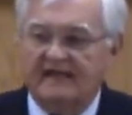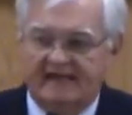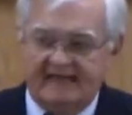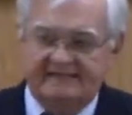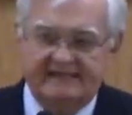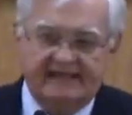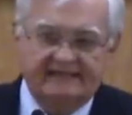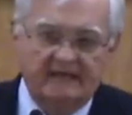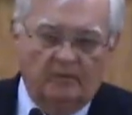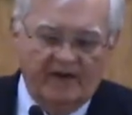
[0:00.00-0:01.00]
He
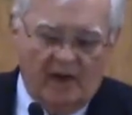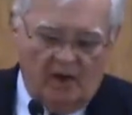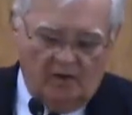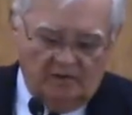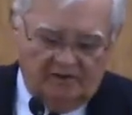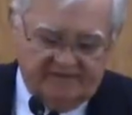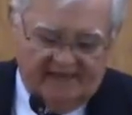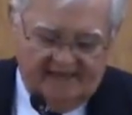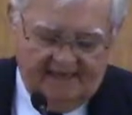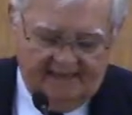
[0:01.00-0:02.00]
said, Till we all
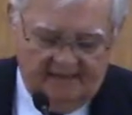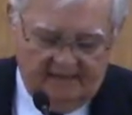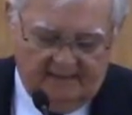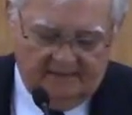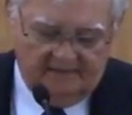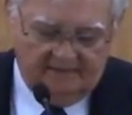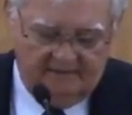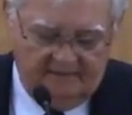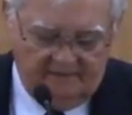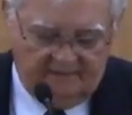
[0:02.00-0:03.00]
attain unto the
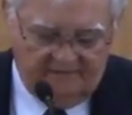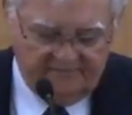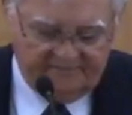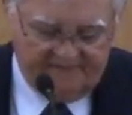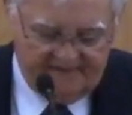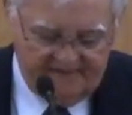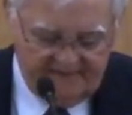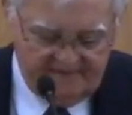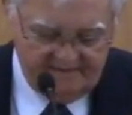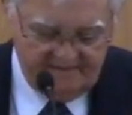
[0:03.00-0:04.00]
unity of the
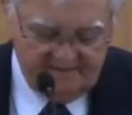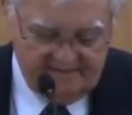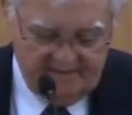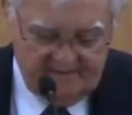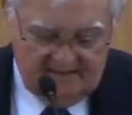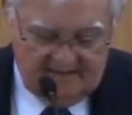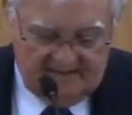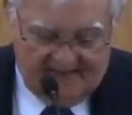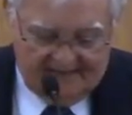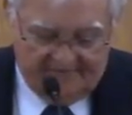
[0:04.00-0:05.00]
faith
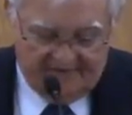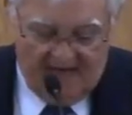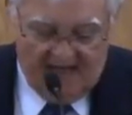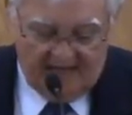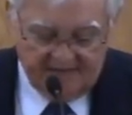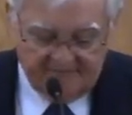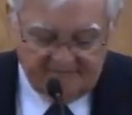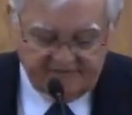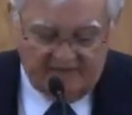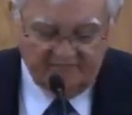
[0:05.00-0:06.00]
and of the knowledge of the
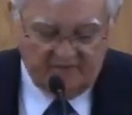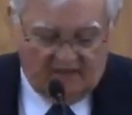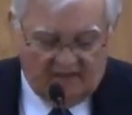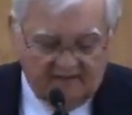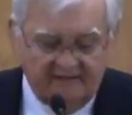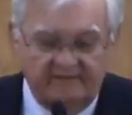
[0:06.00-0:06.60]
Son of God,